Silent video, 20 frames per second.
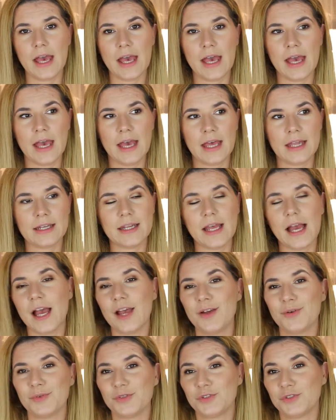and
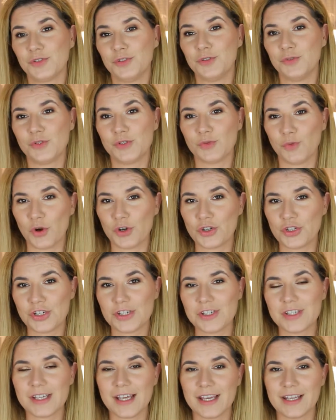I want to do
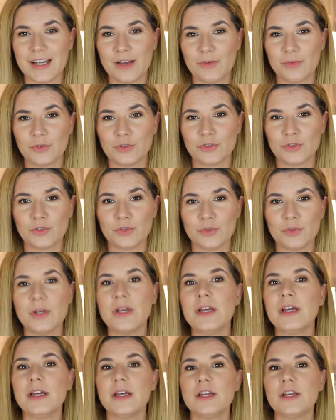swatches and I want to